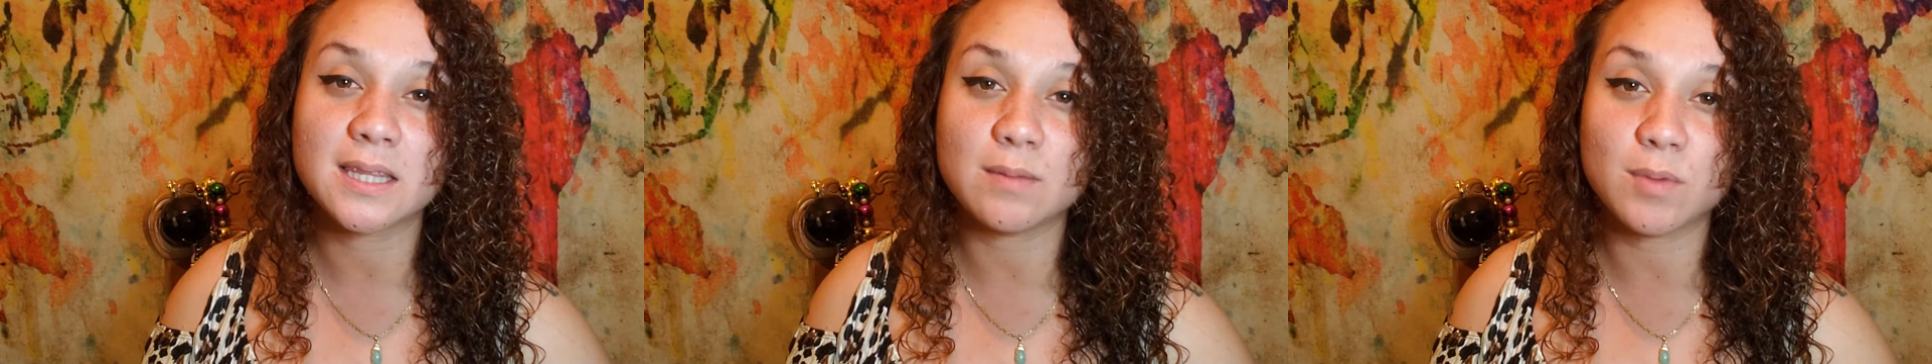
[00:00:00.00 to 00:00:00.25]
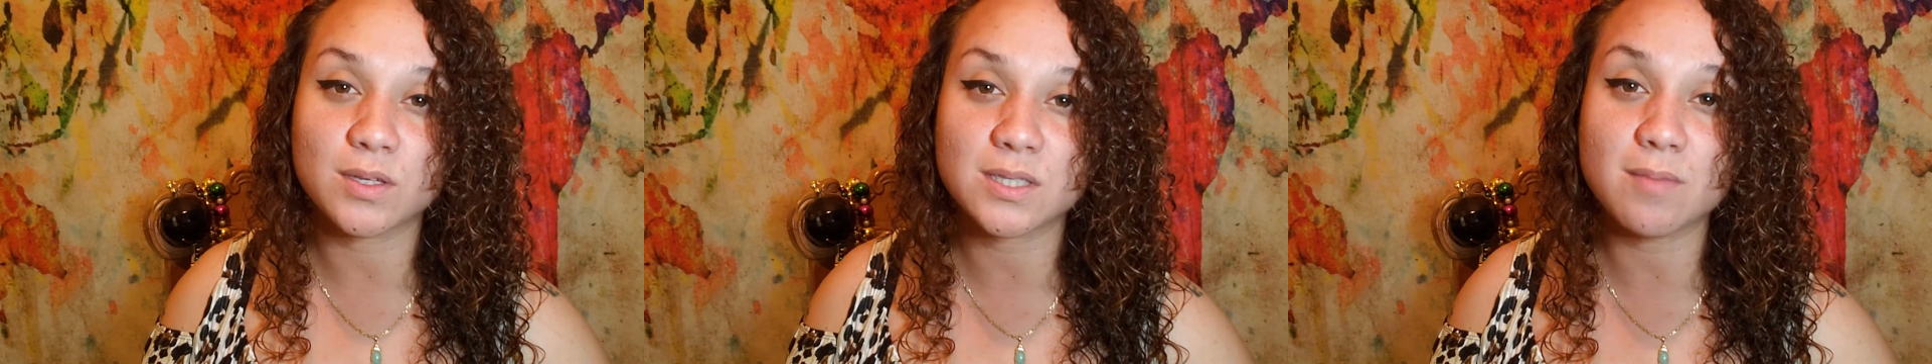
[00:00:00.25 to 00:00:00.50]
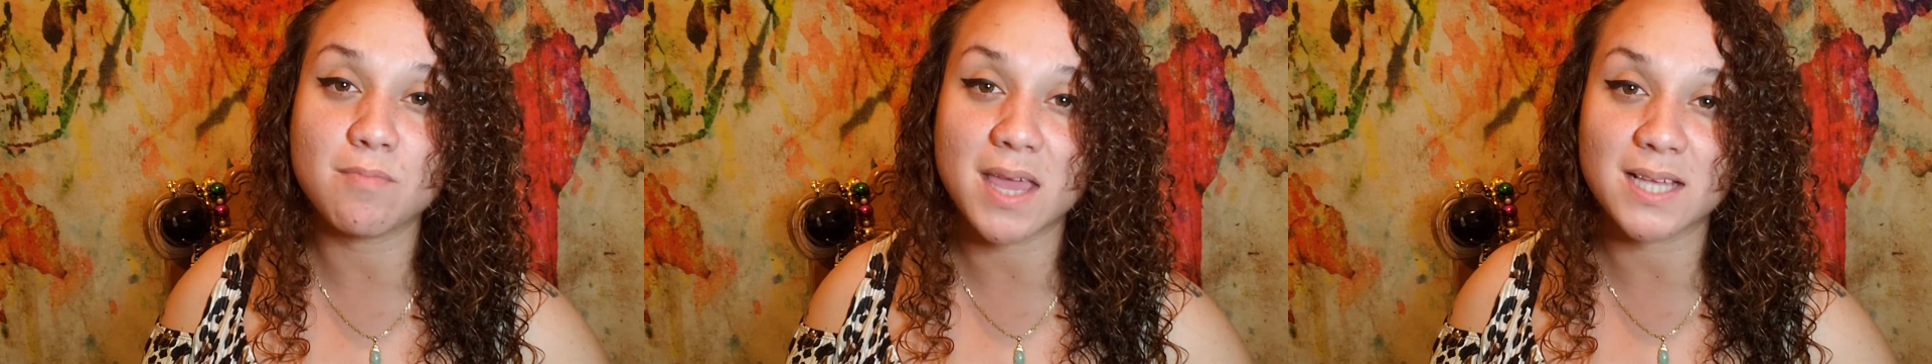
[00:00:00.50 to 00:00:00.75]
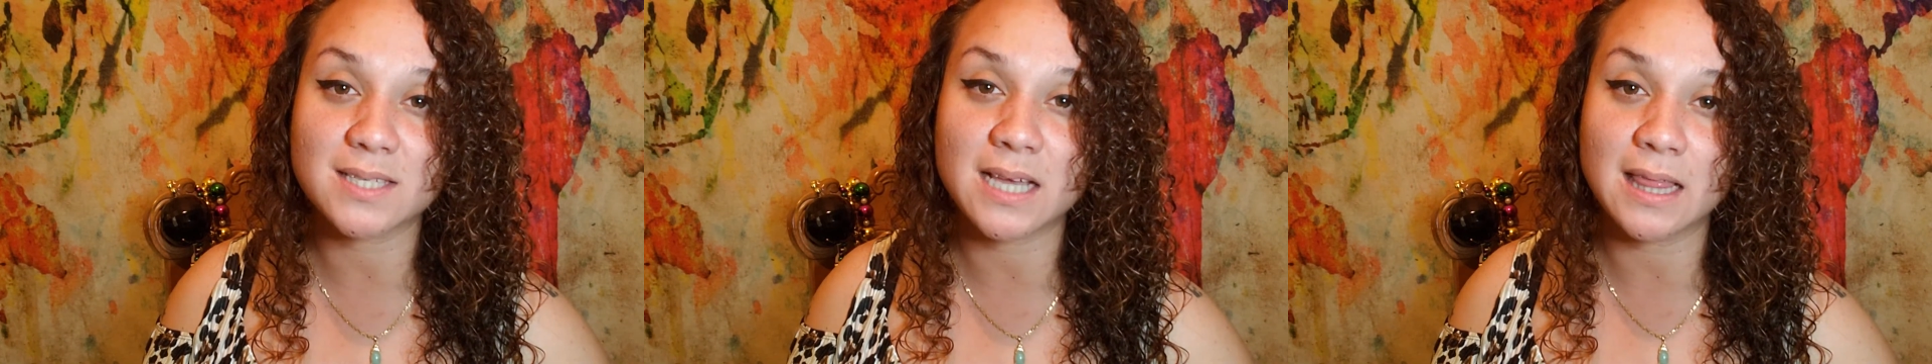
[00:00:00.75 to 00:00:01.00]
the most
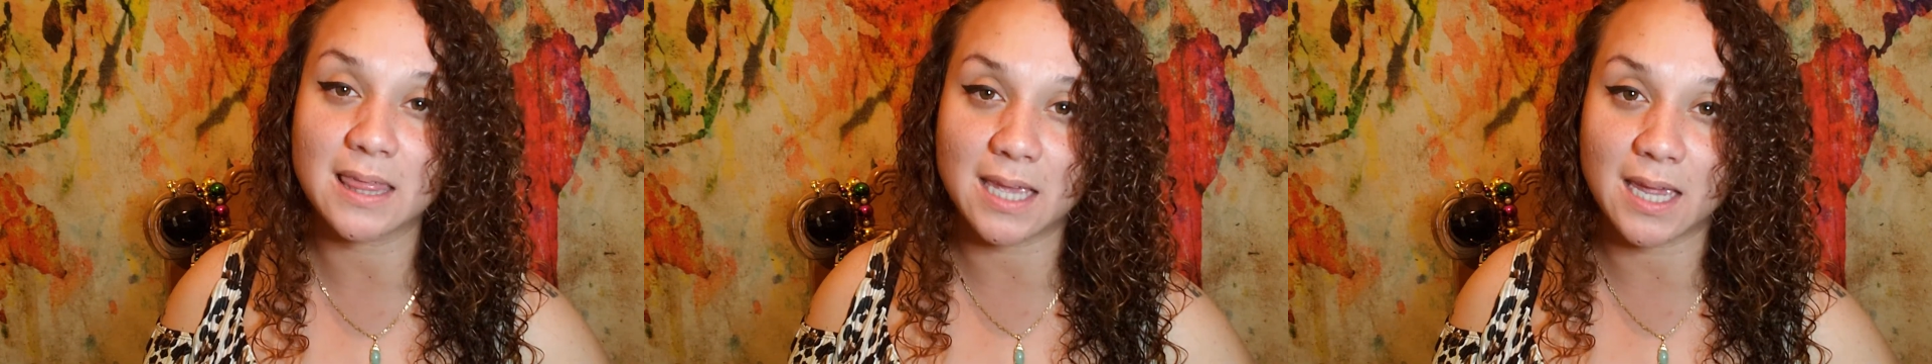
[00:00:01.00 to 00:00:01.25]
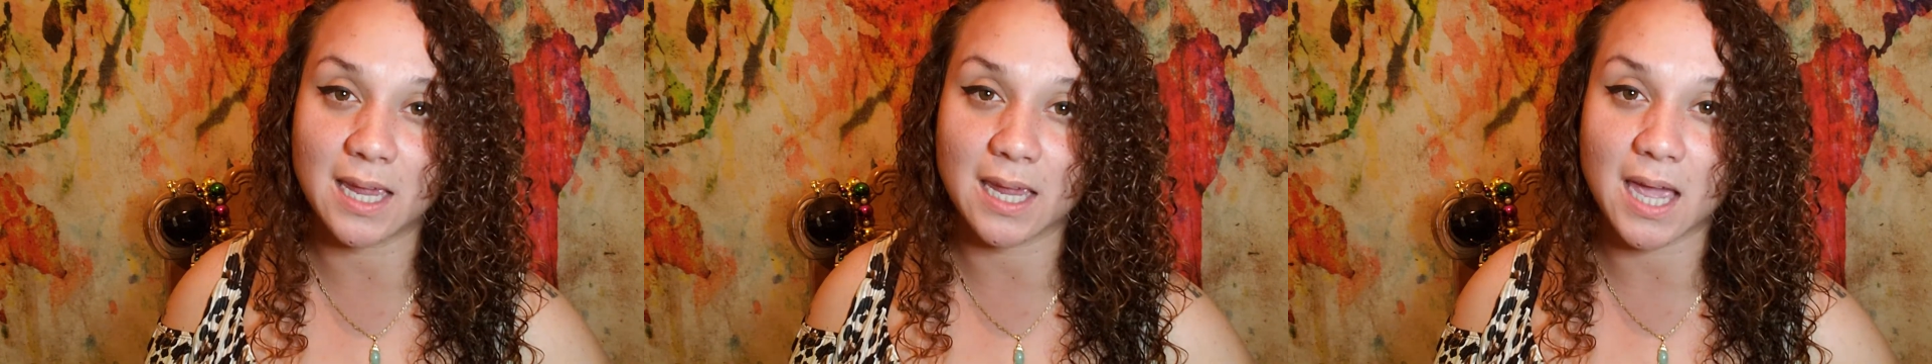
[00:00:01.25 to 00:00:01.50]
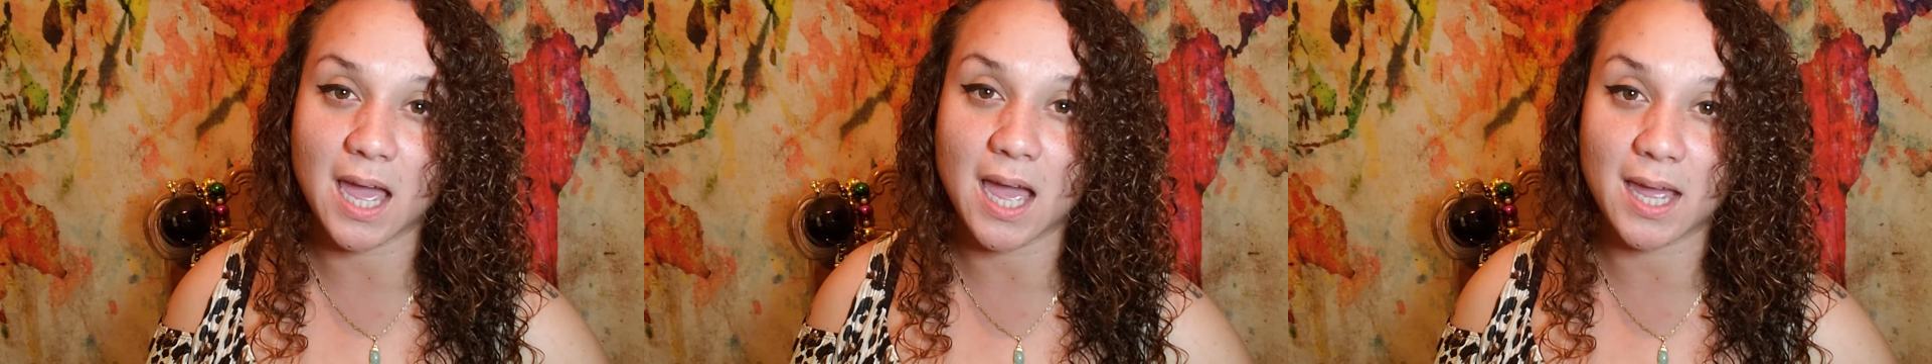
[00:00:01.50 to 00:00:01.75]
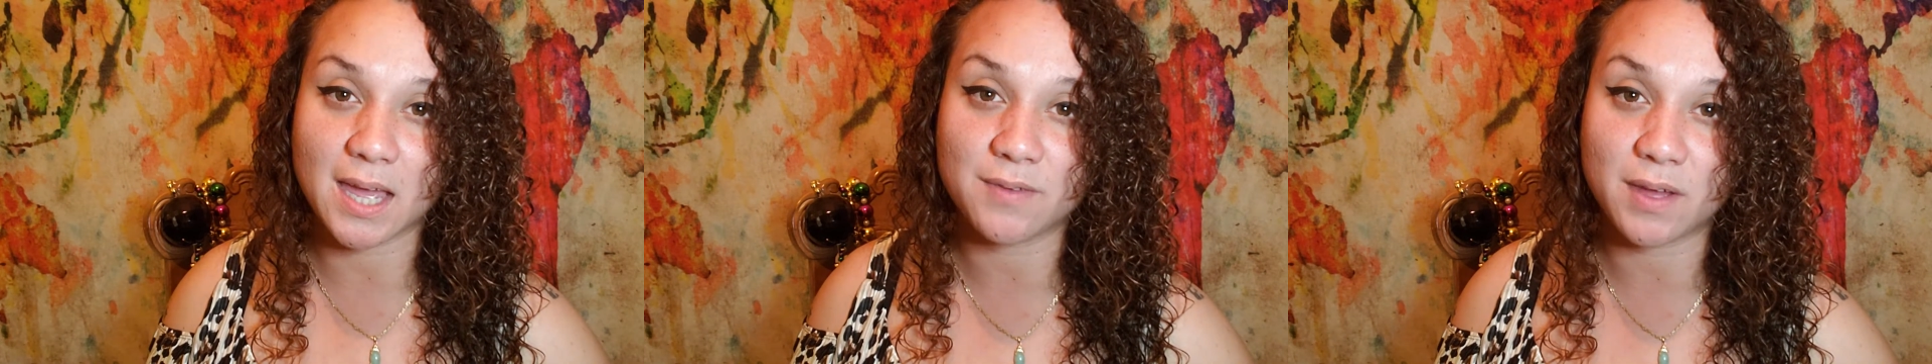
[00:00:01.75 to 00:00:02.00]
amazing thing
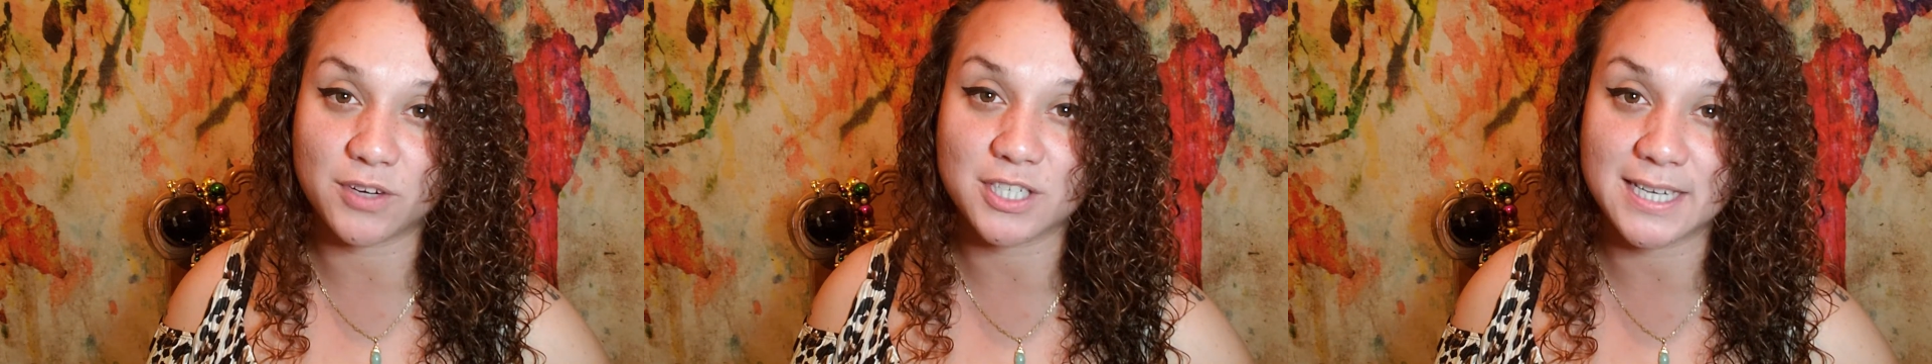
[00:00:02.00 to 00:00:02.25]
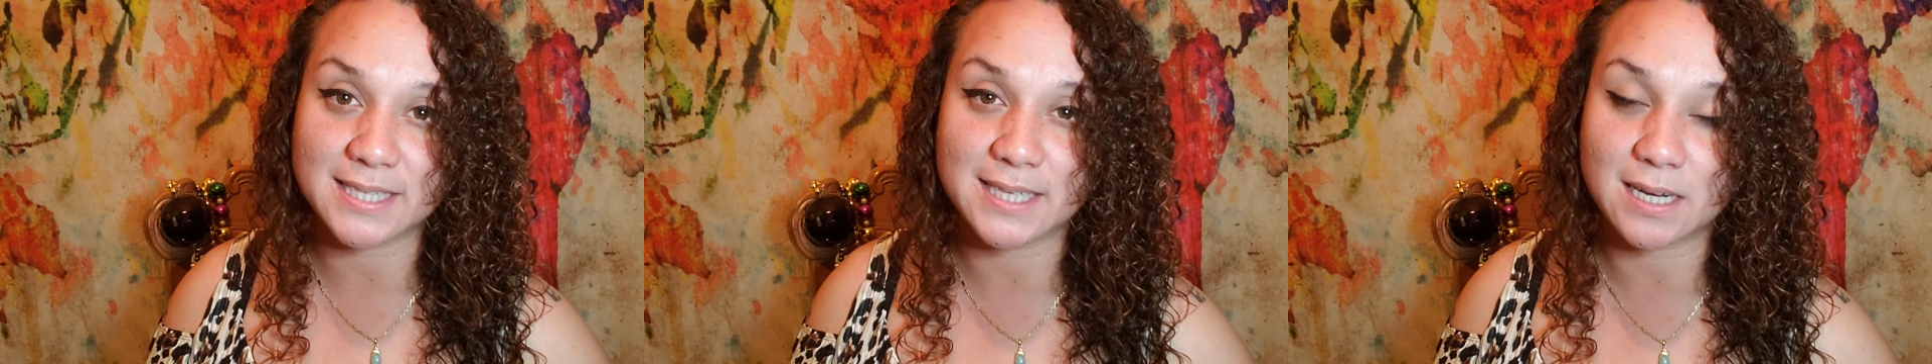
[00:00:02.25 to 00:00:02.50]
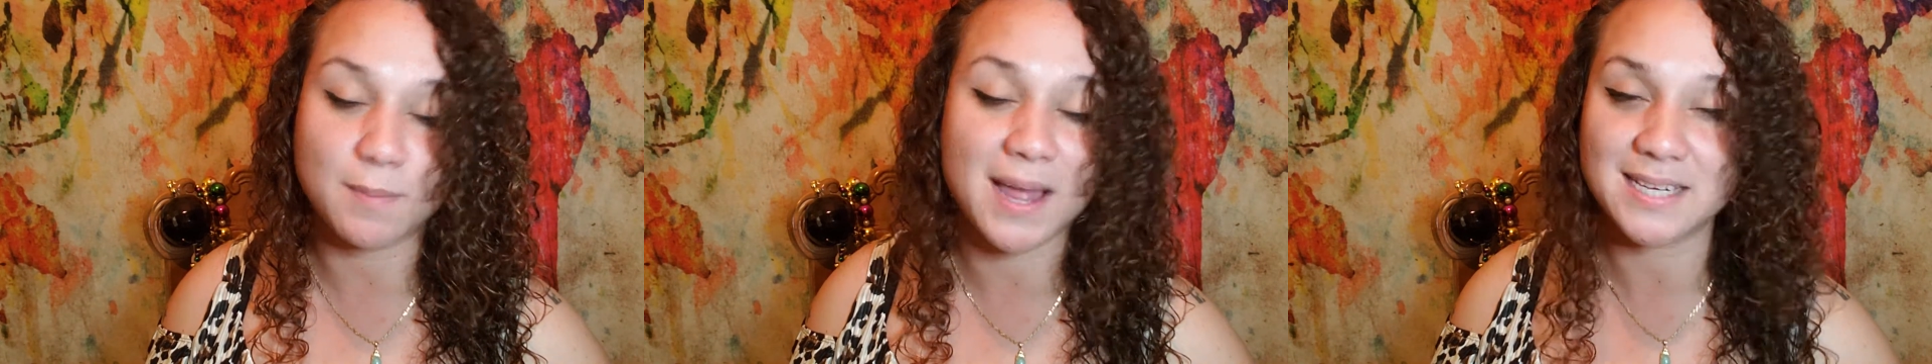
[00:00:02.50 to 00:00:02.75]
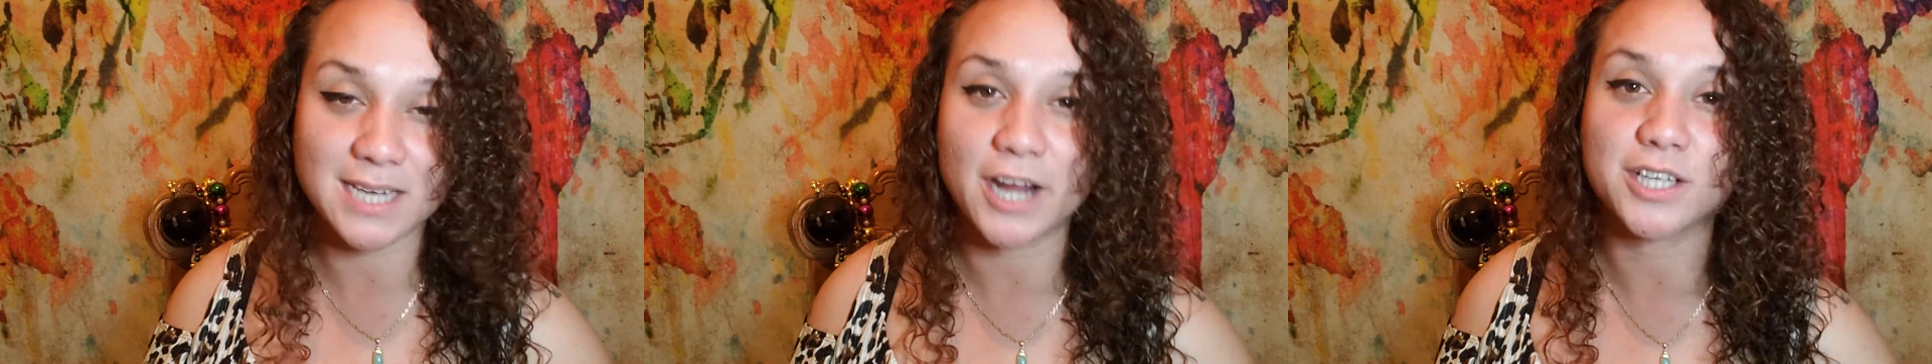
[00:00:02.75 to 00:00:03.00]
I have ever tasted in
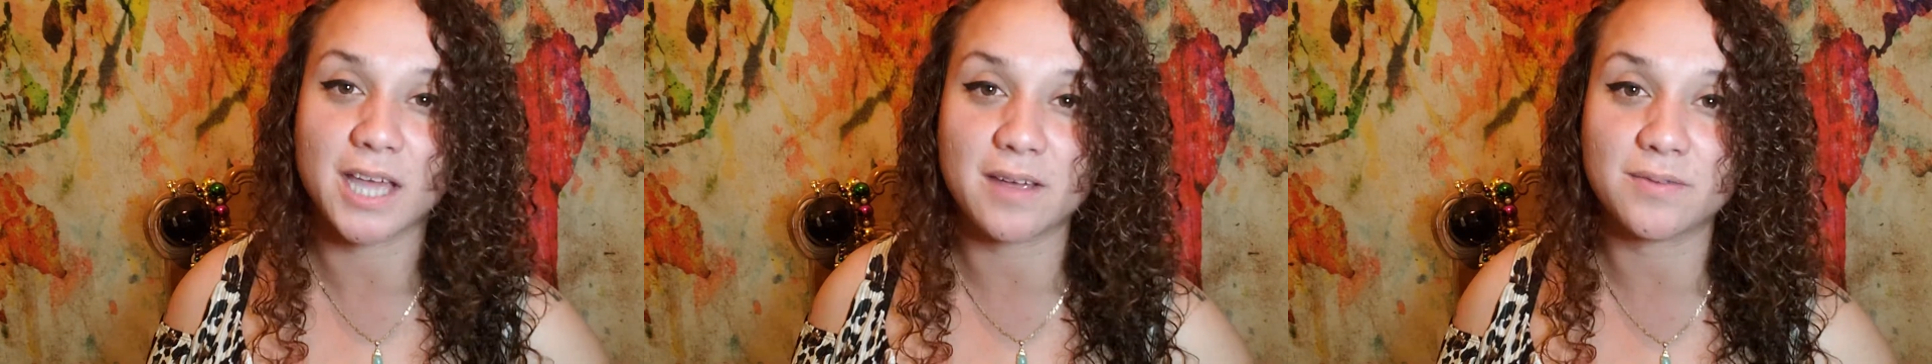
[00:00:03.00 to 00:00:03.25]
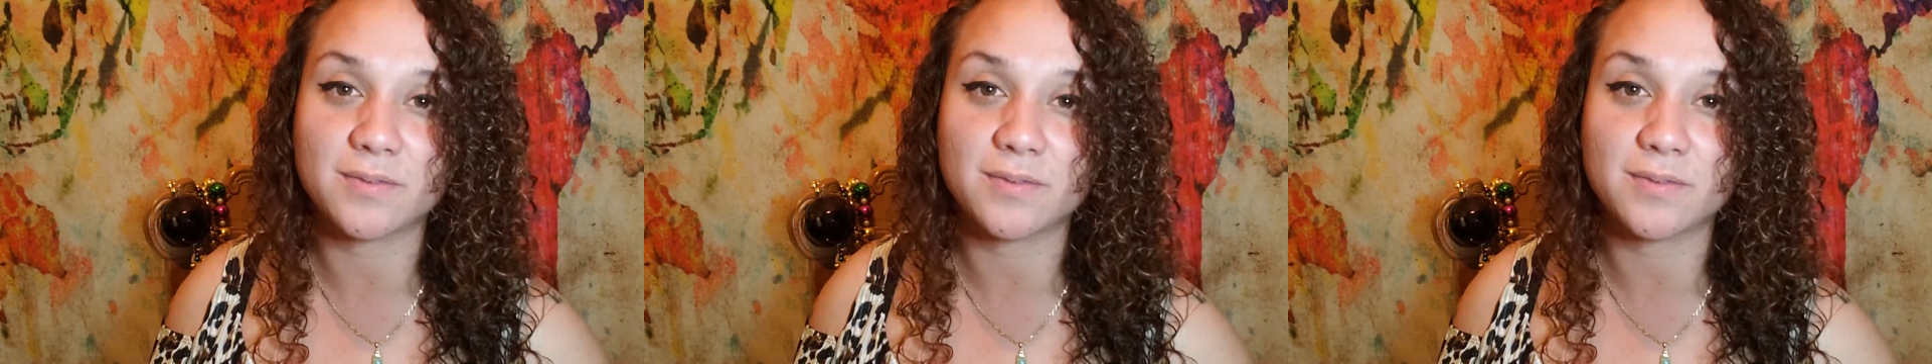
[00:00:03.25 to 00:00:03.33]
my entire life.